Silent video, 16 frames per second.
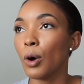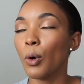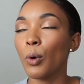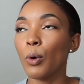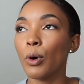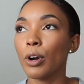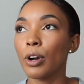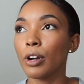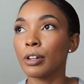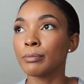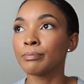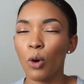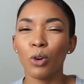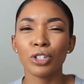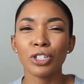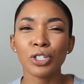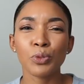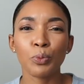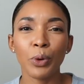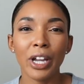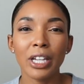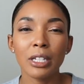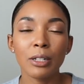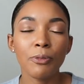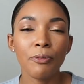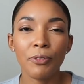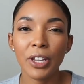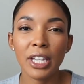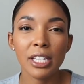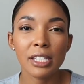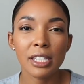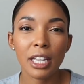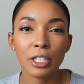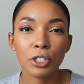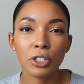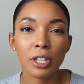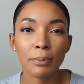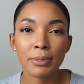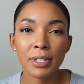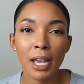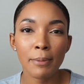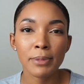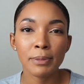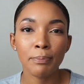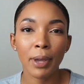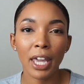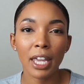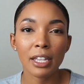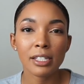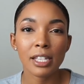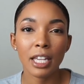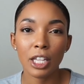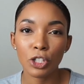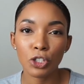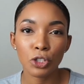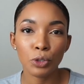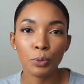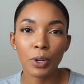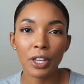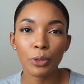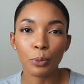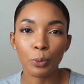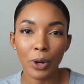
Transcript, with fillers: or or just random fees that sometimes banks hit you with